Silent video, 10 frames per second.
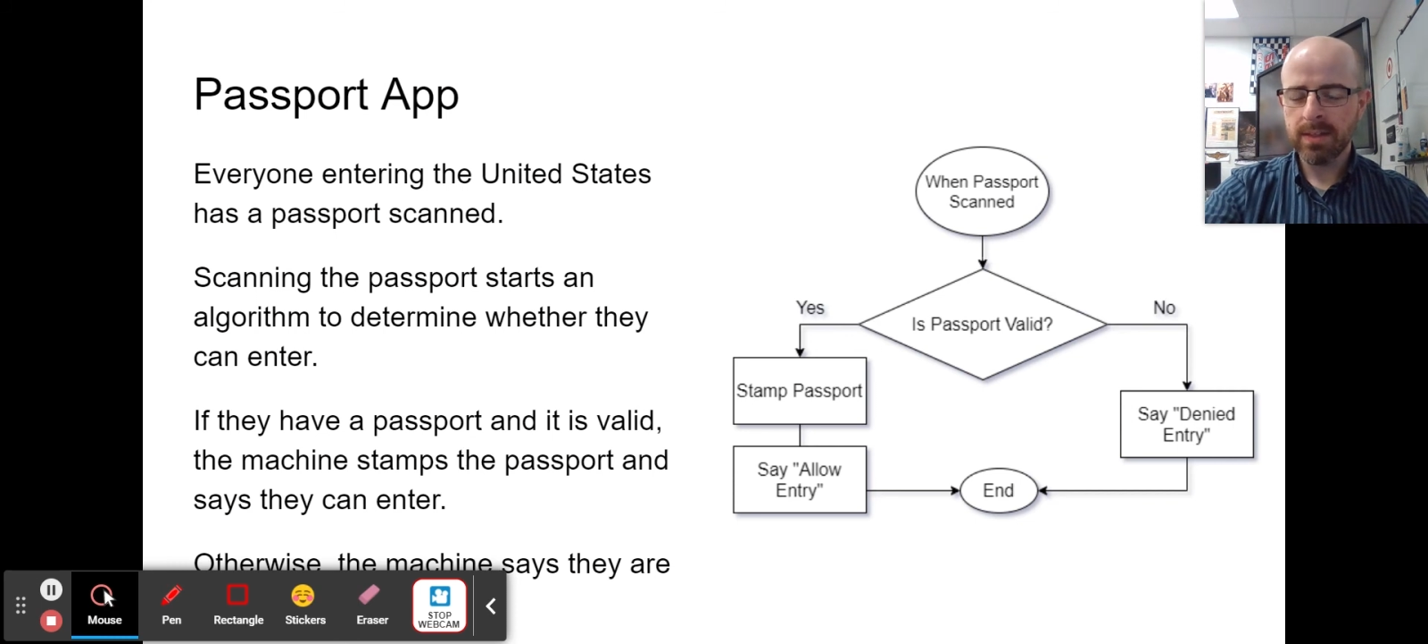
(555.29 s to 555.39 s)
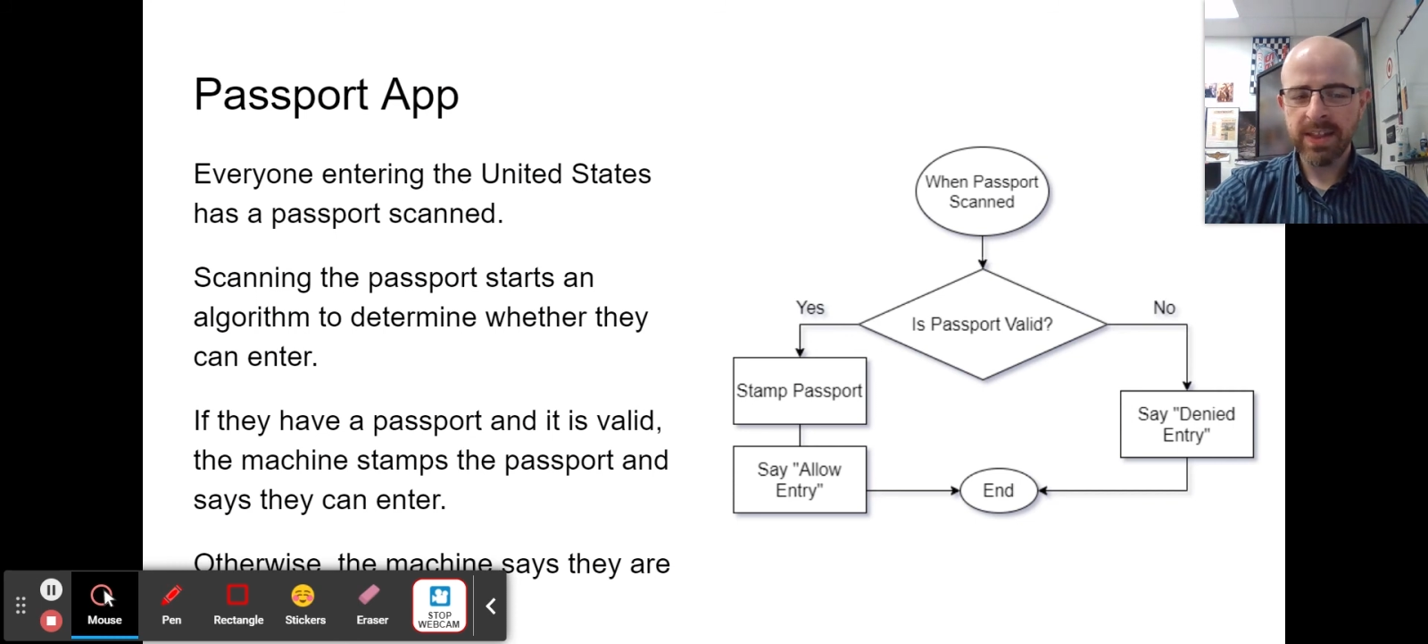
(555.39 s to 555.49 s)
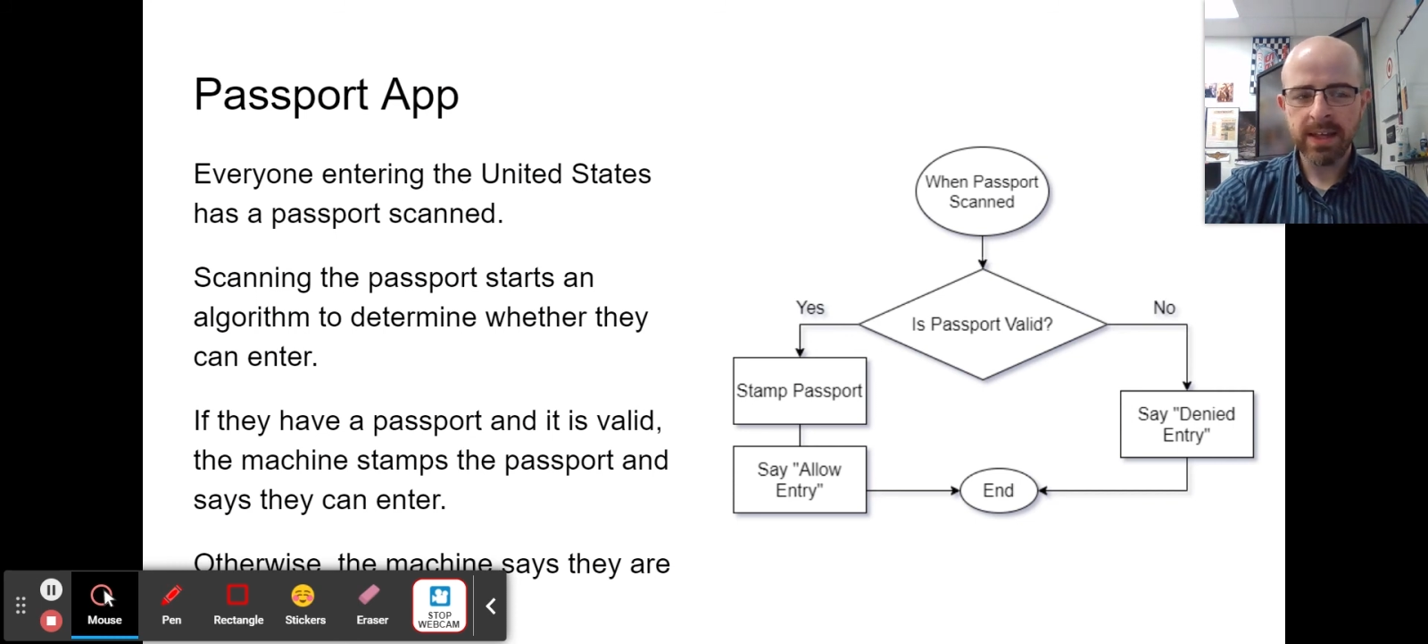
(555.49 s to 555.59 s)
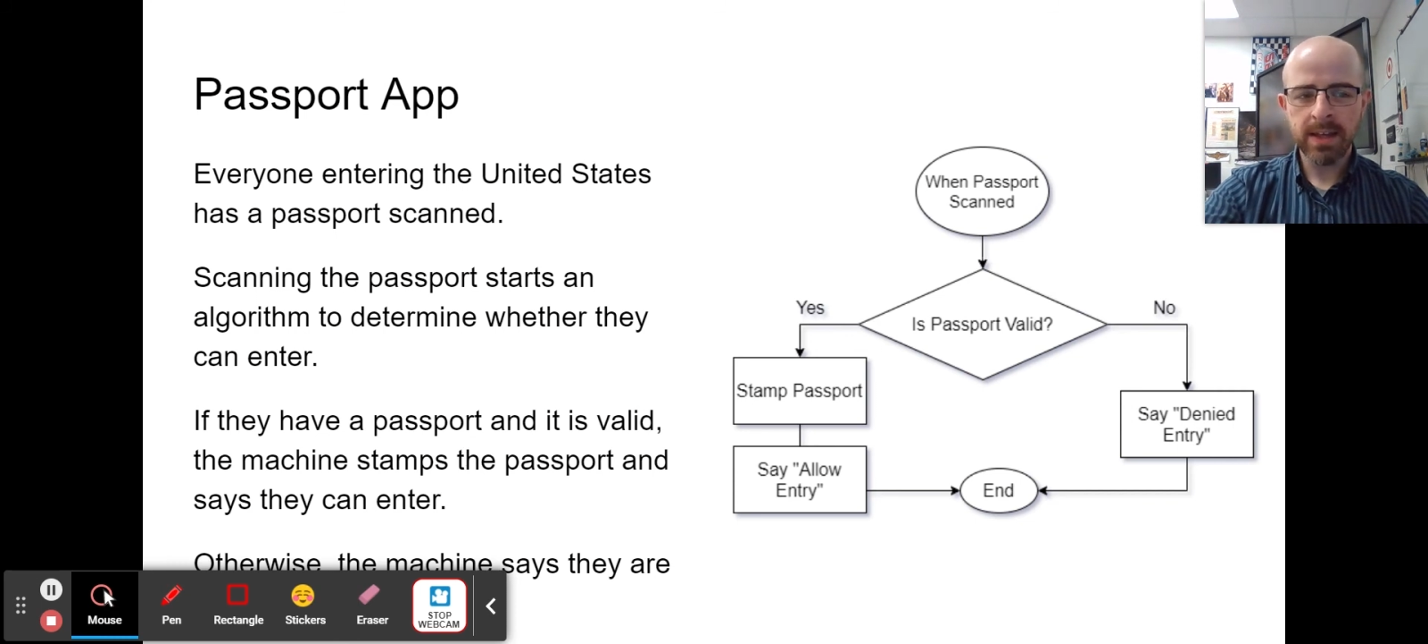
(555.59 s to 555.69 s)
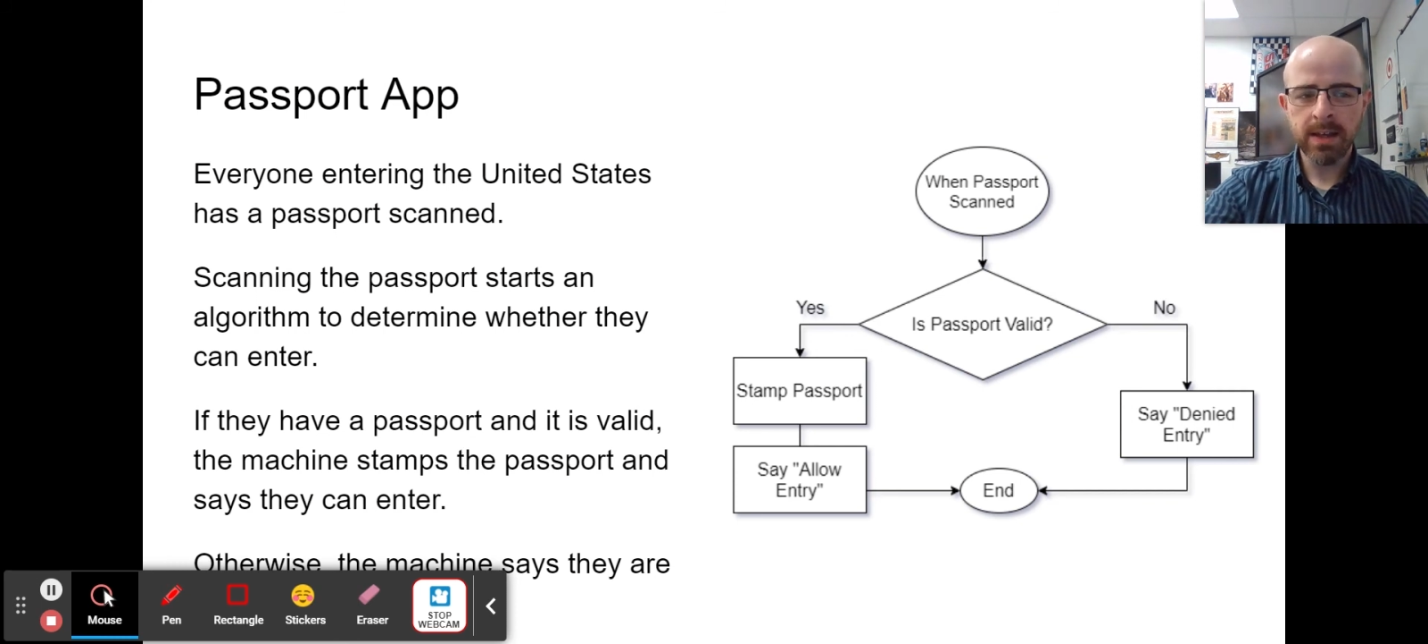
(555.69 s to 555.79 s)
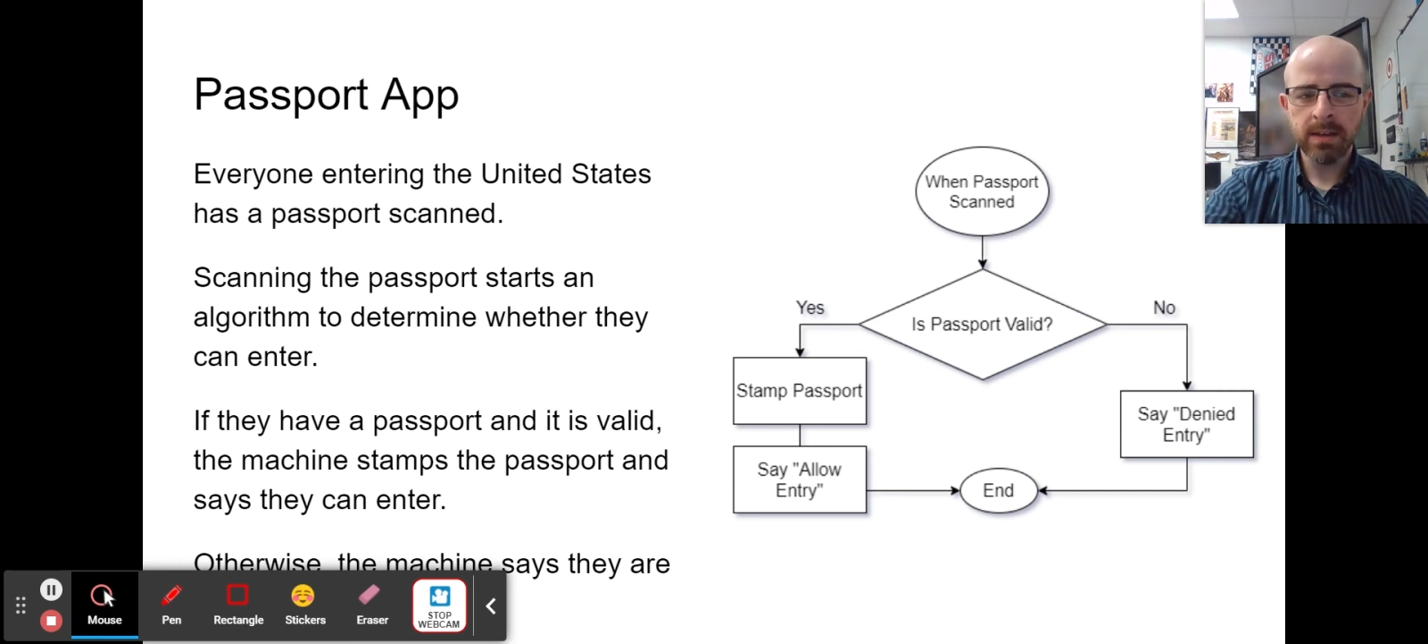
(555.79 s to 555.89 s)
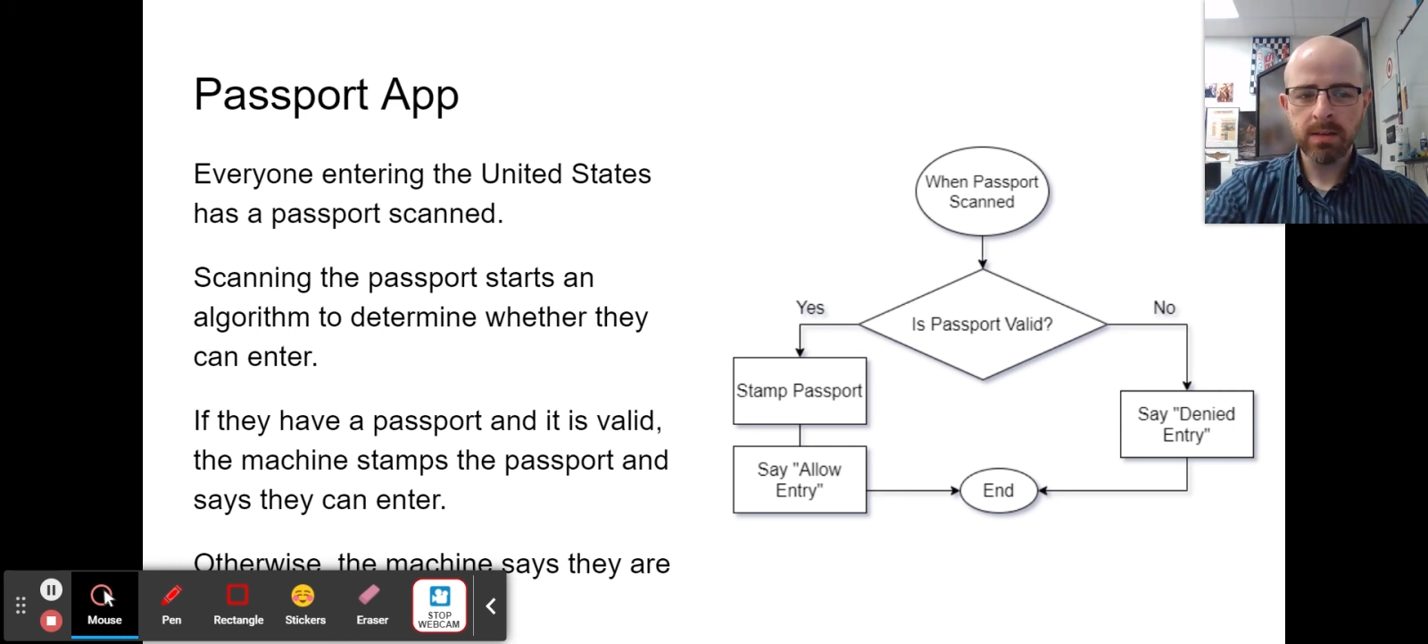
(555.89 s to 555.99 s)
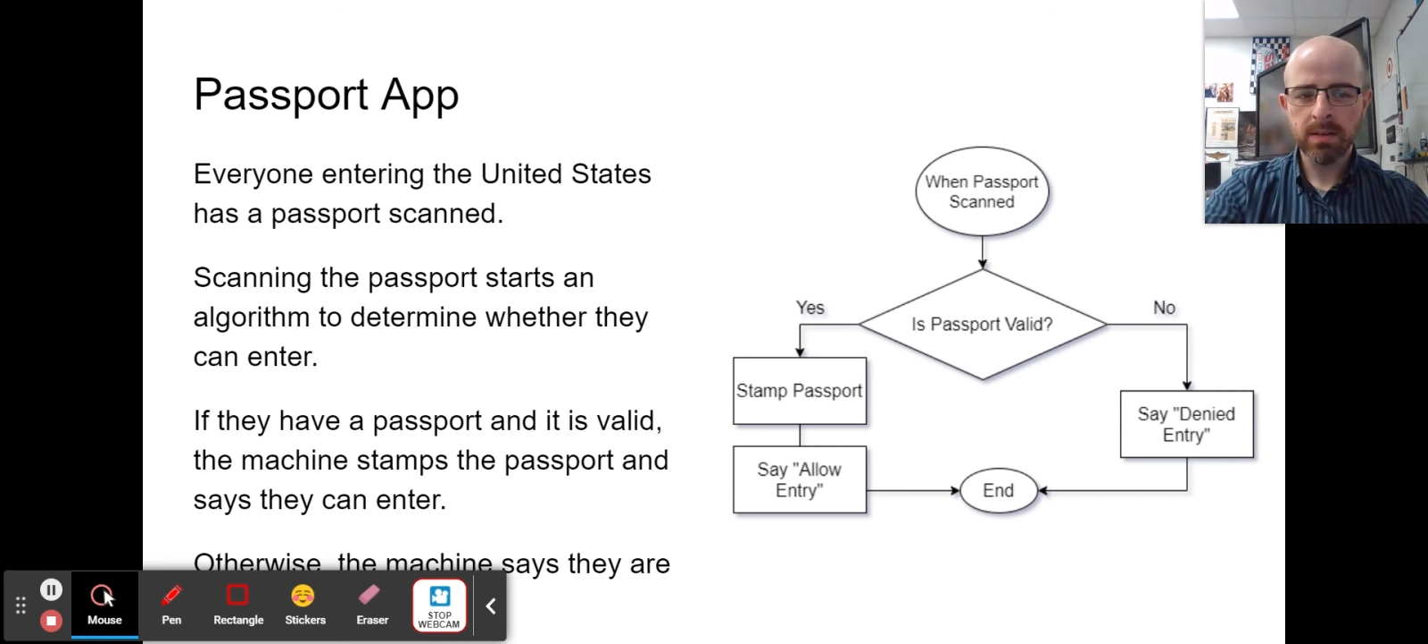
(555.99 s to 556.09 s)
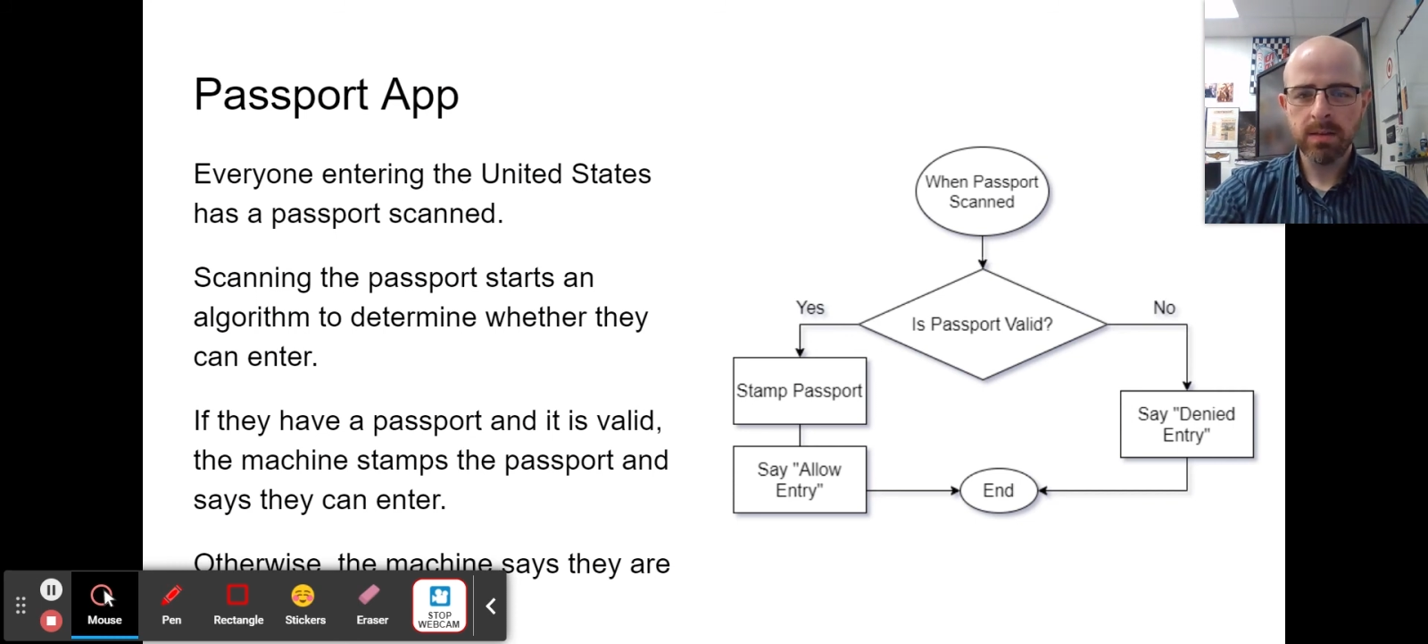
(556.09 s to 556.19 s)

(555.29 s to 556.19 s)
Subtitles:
is that